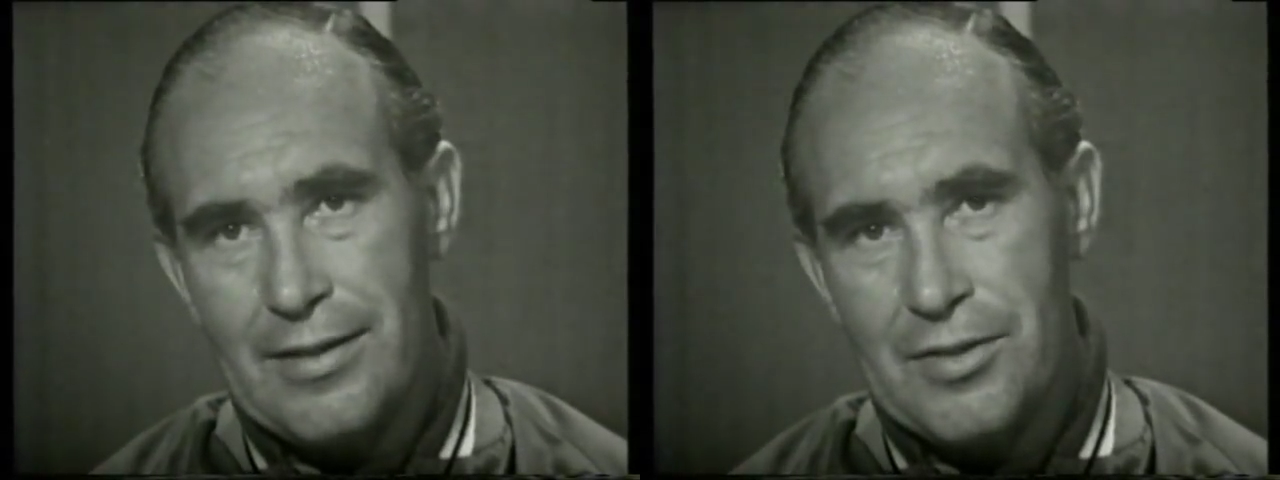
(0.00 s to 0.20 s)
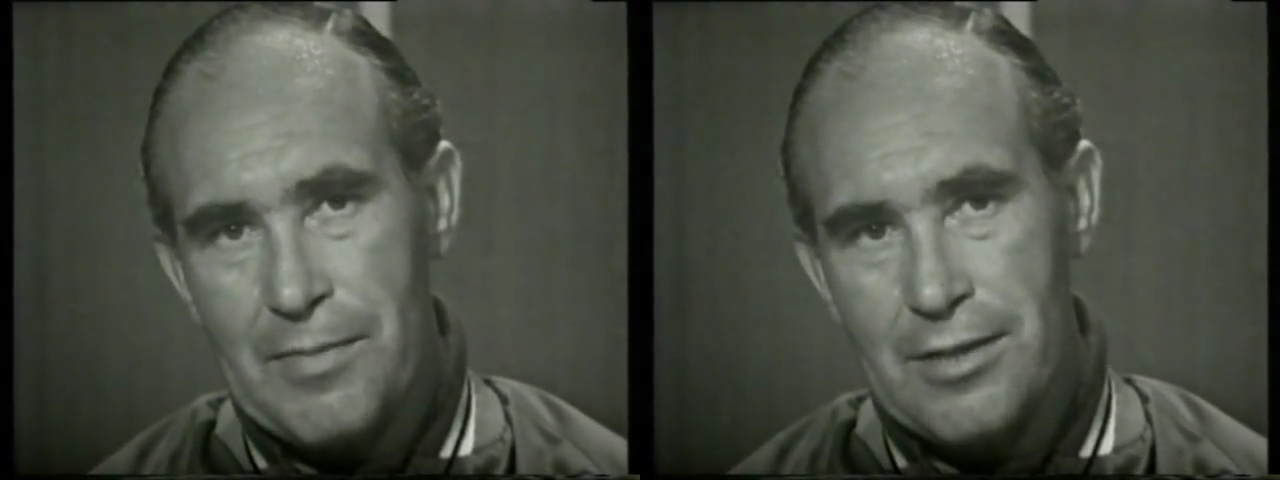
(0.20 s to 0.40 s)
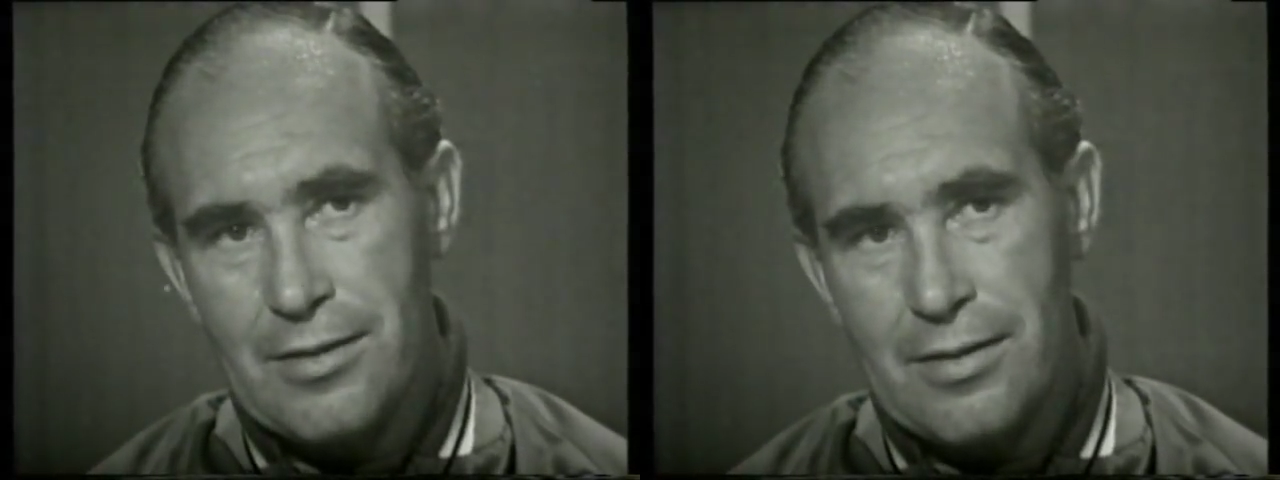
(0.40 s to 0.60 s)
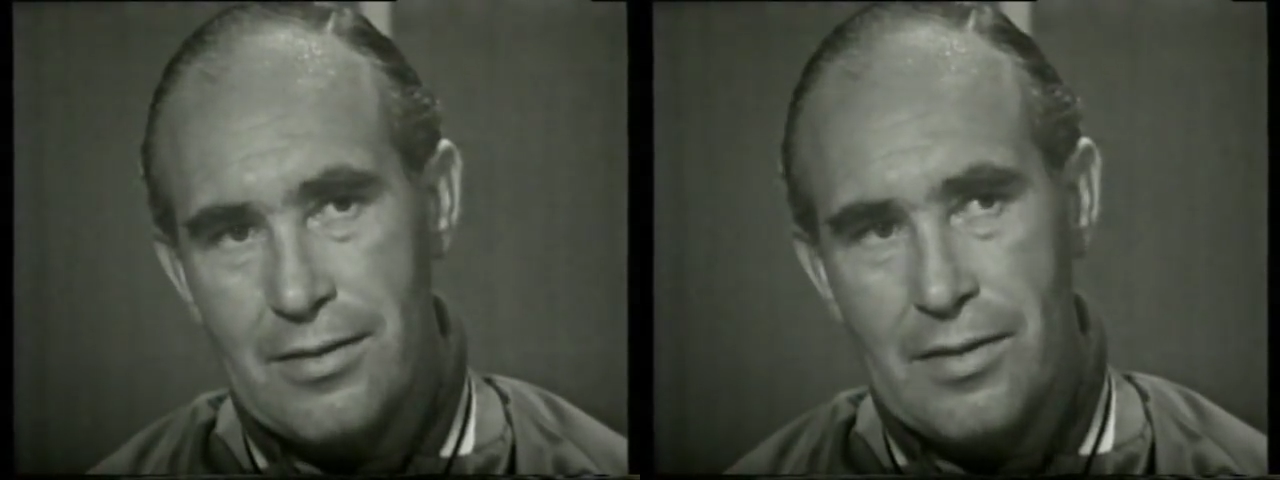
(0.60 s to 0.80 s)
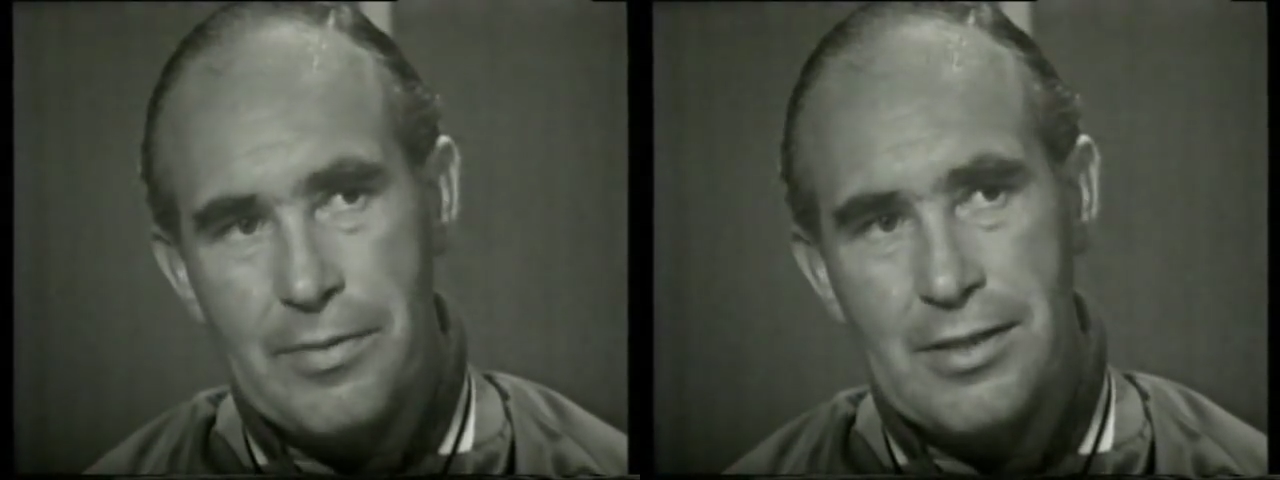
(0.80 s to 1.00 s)
inasmuch
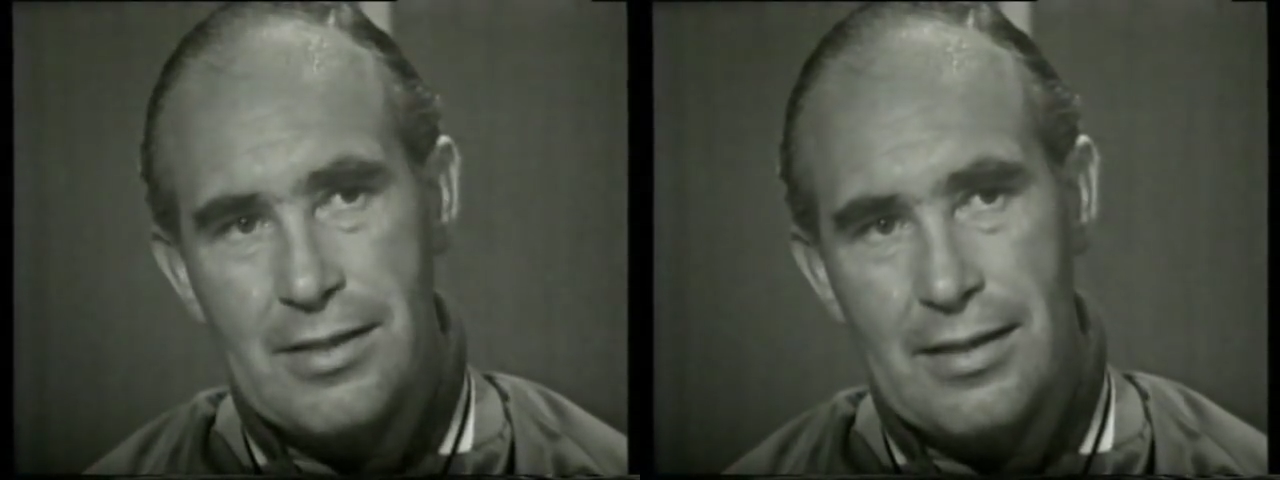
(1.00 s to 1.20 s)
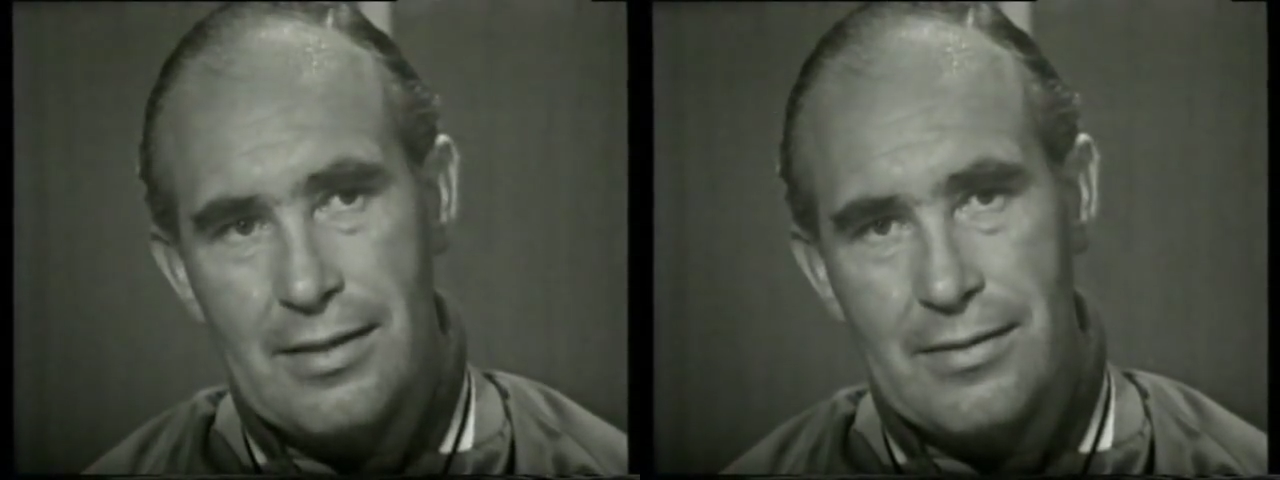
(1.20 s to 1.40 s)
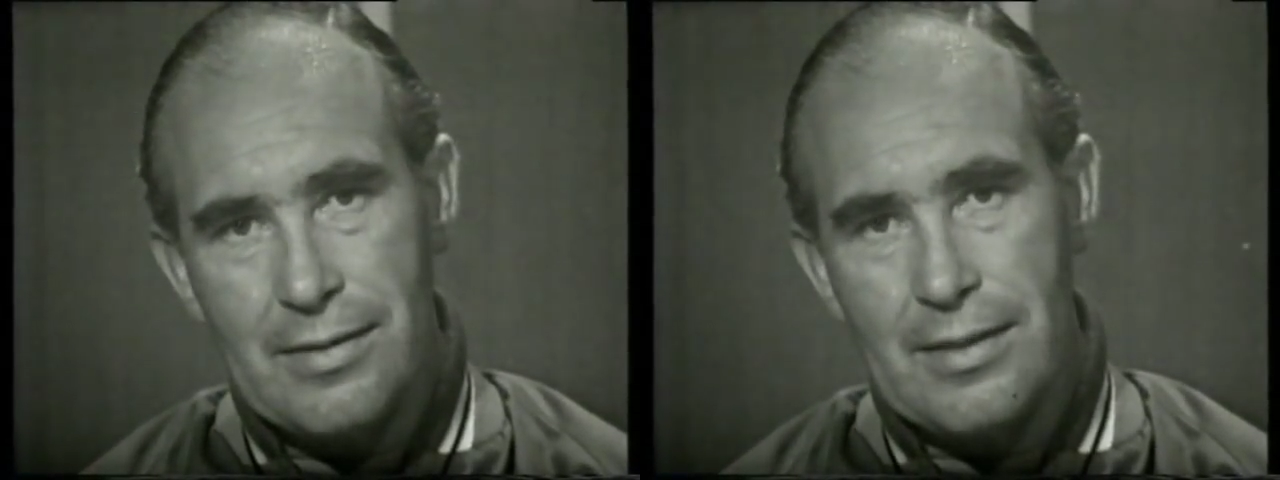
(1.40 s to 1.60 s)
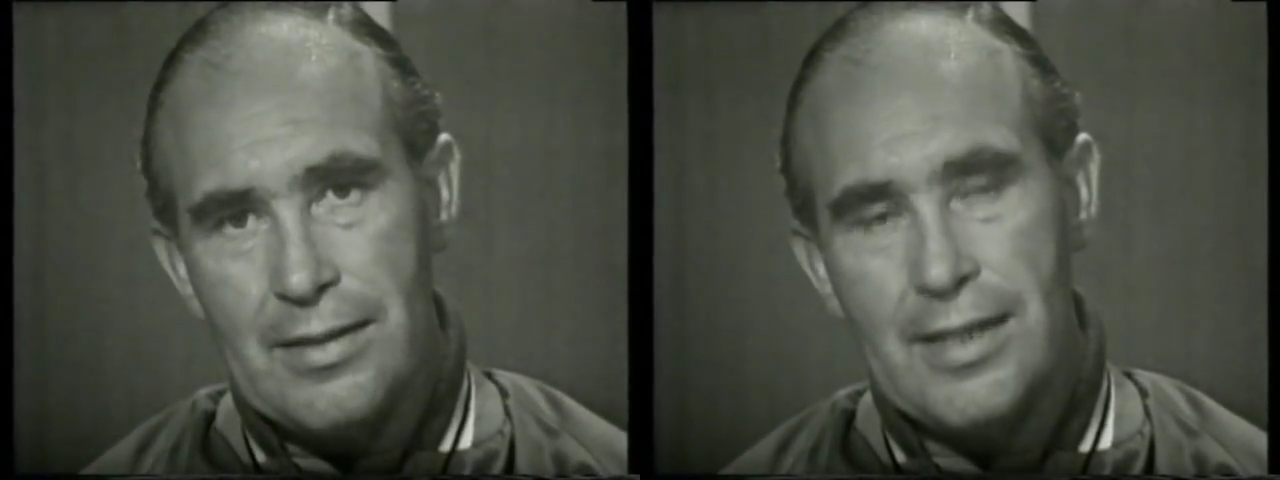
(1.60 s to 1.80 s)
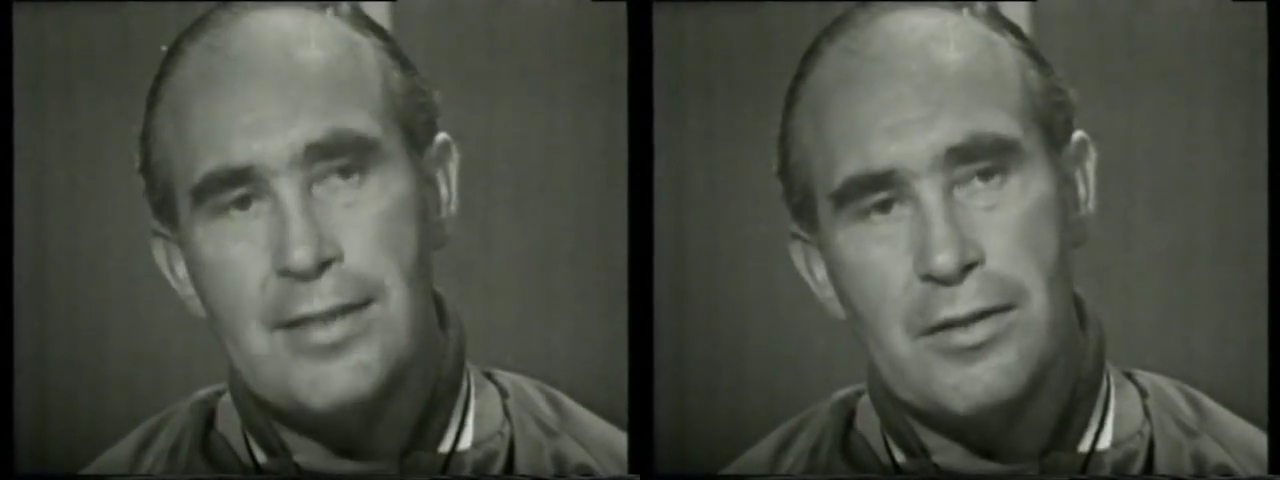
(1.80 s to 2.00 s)
that Nobby Stiles
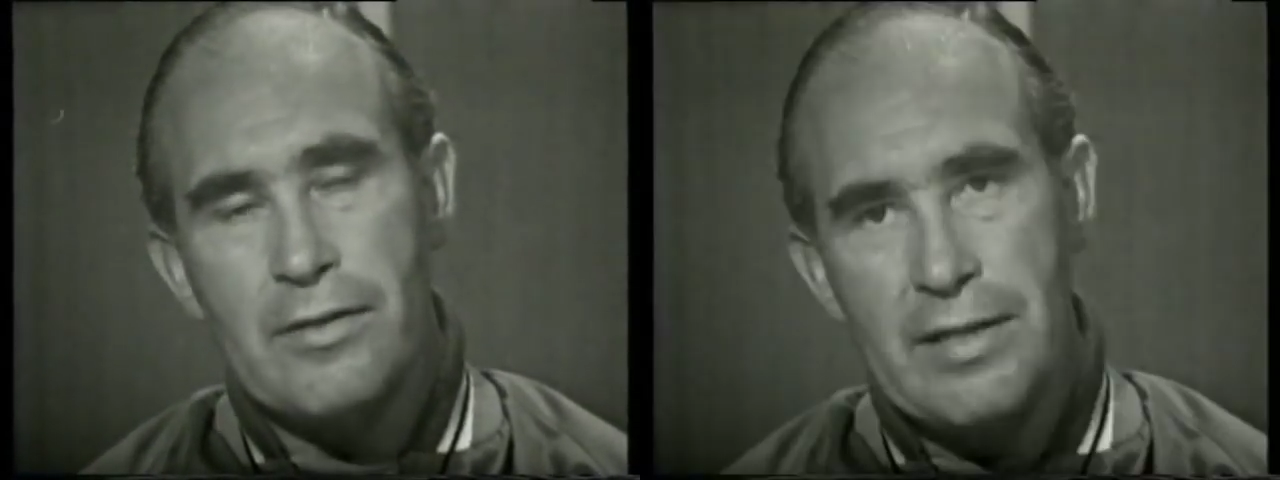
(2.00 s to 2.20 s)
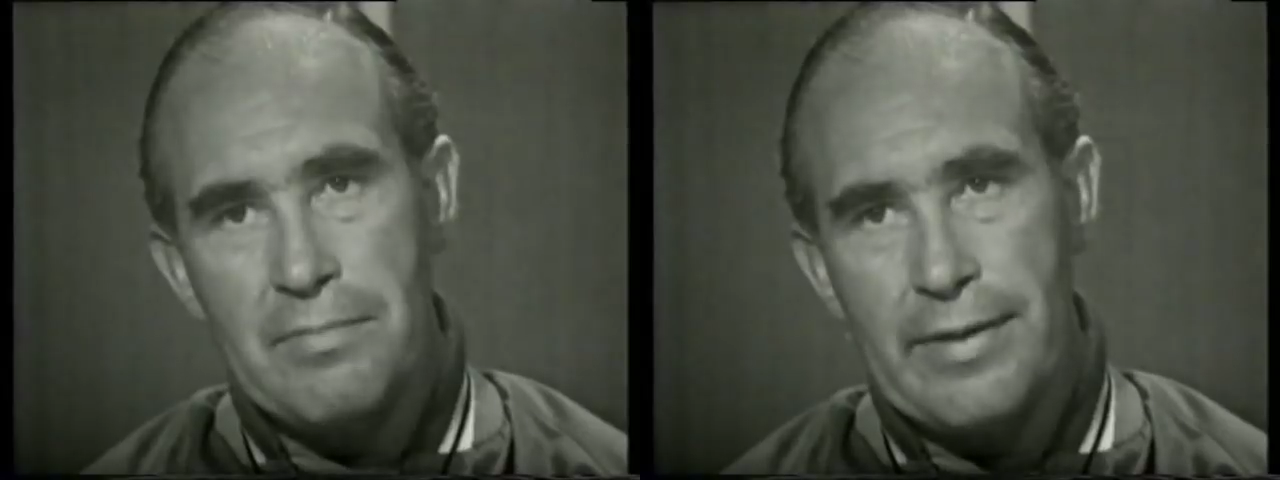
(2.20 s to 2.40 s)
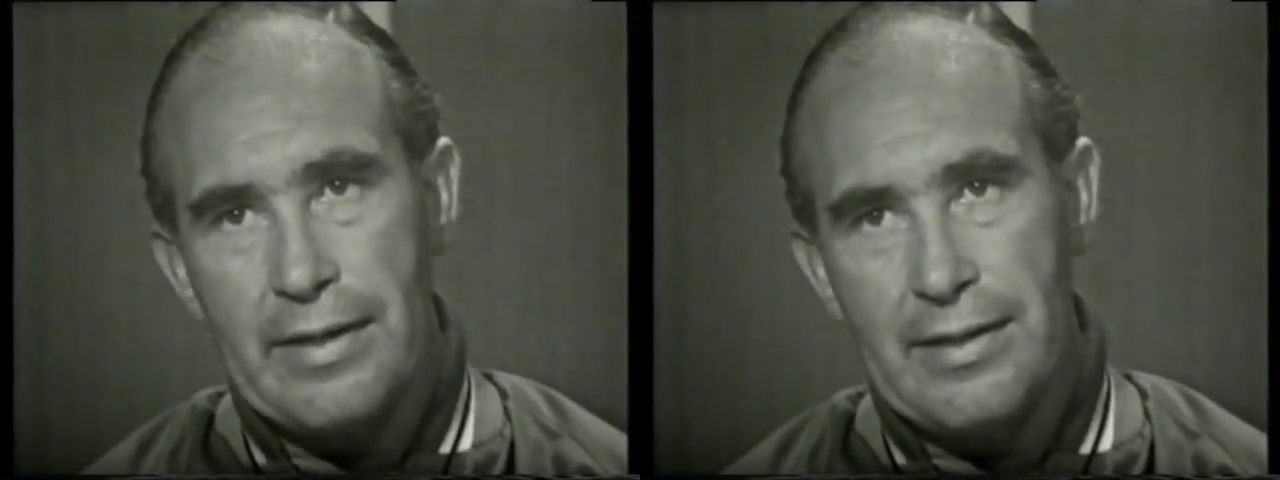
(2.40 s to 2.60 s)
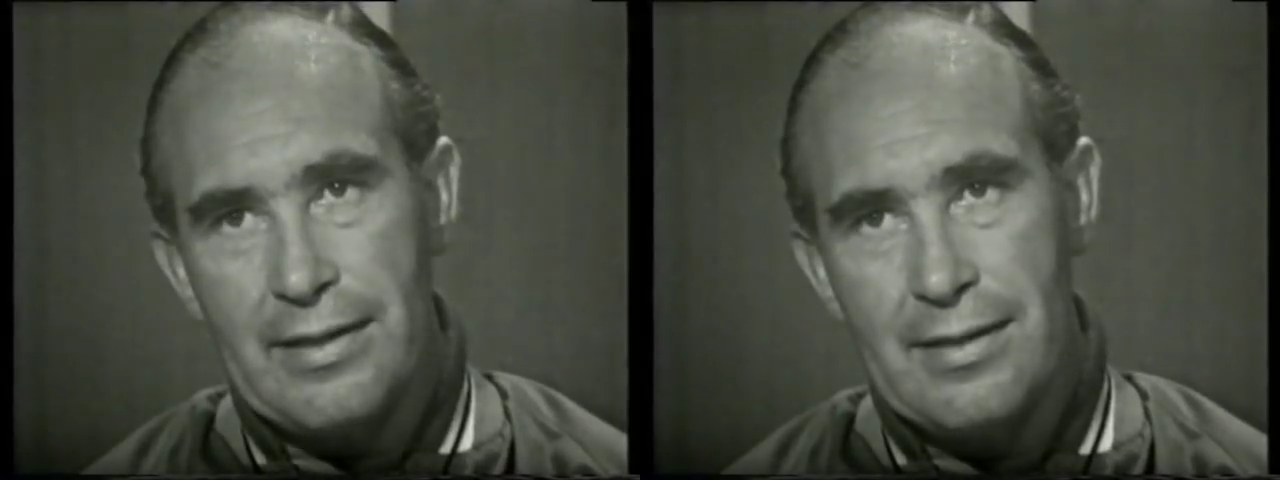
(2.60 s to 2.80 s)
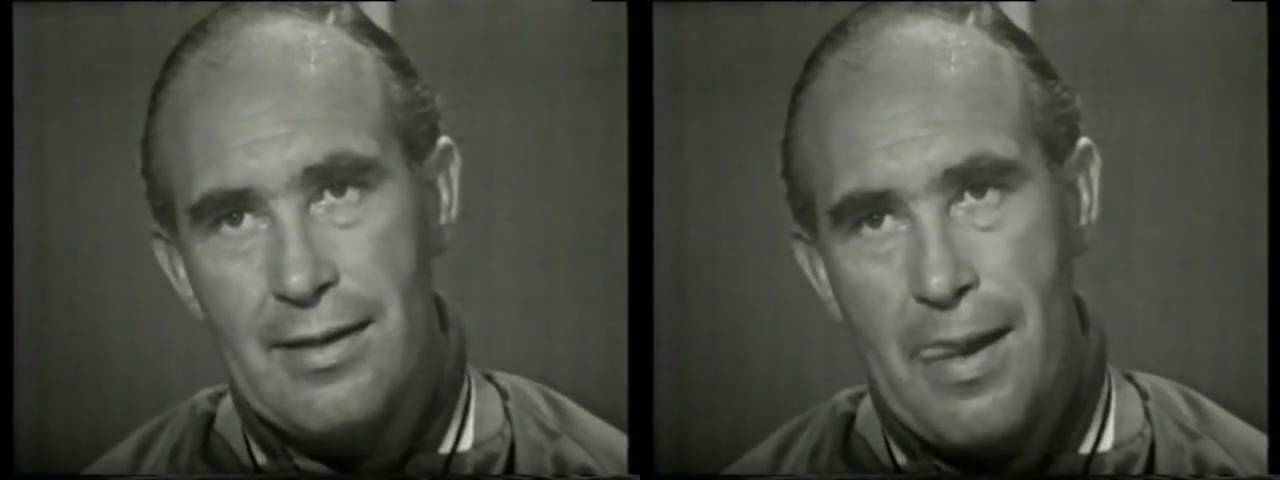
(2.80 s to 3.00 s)
is a great player.